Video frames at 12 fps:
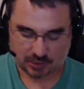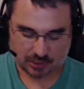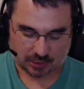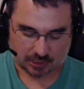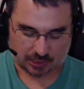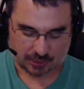
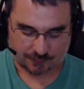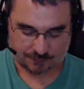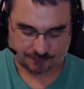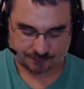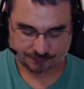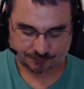
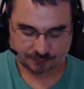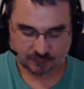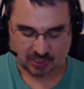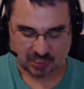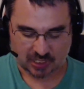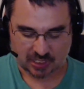Um,
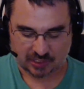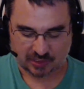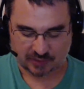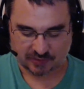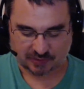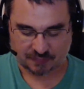
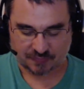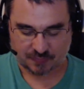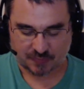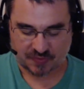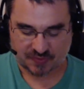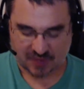is I've
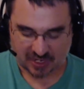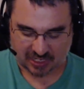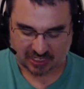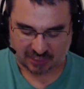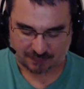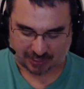been
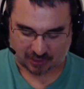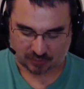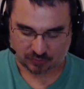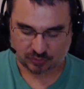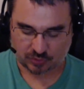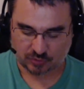thinking
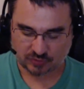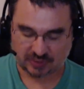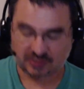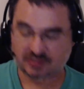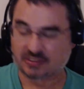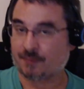about
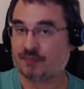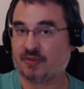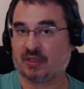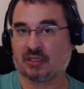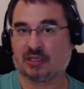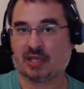using
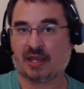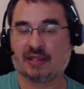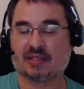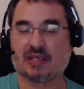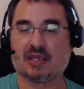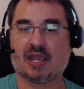something
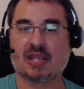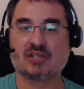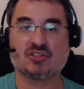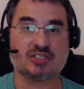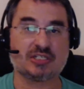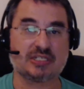like
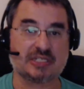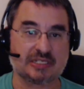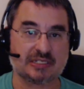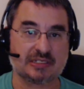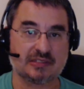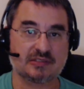
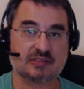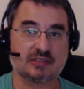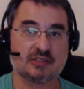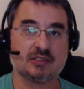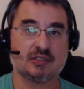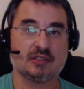AGEs,
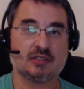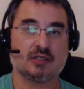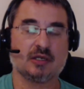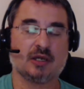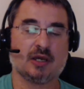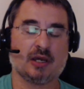
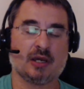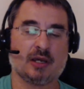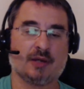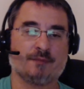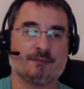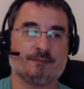
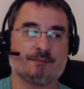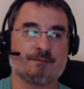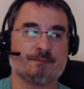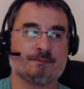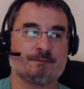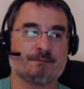um,
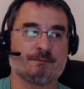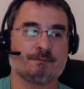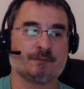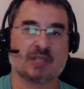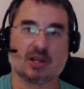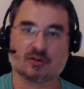
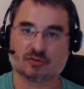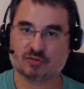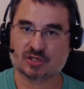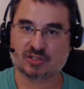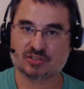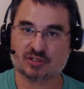character
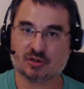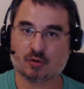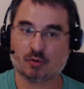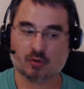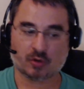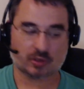creation,
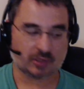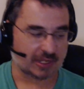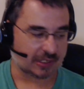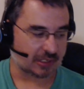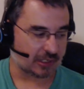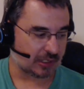or
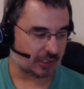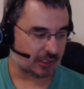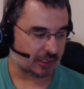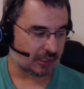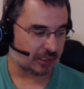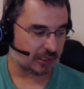
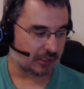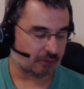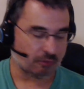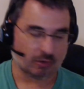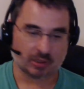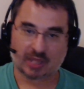
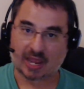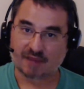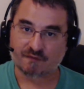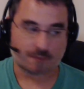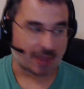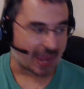a
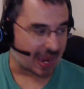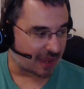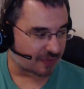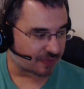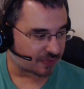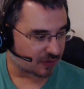life
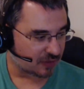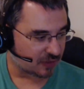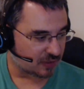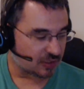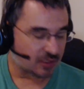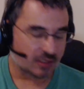path
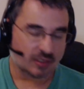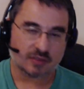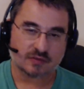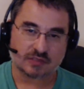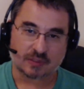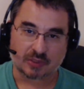
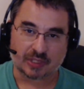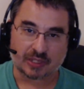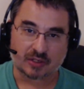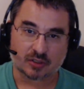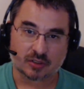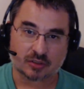
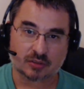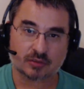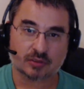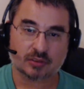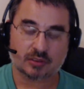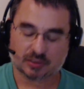simulator,
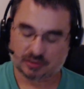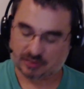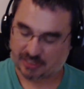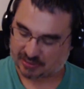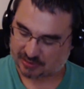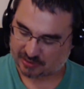
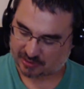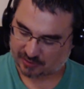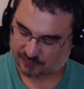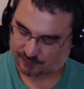like a